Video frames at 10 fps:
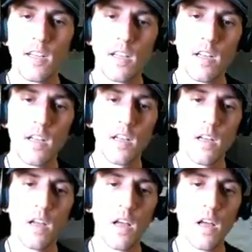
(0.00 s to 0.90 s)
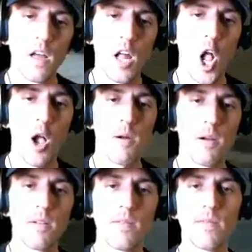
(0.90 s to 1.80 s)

[no speech]